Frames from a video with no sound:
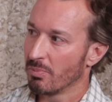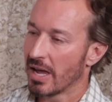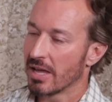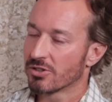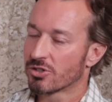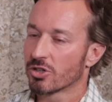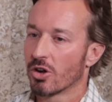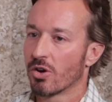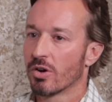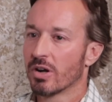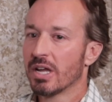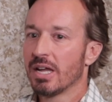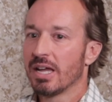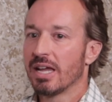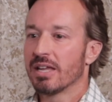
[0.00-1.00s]
And so
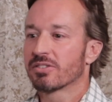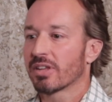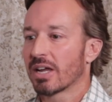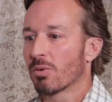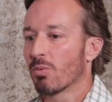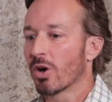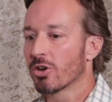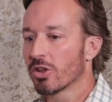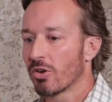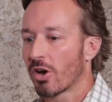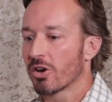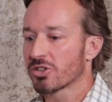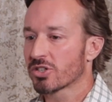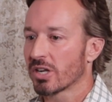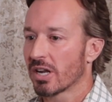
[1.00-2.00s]
it's like, where do
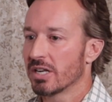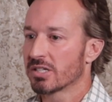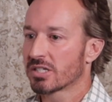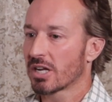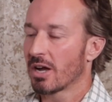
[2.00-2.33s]
our studies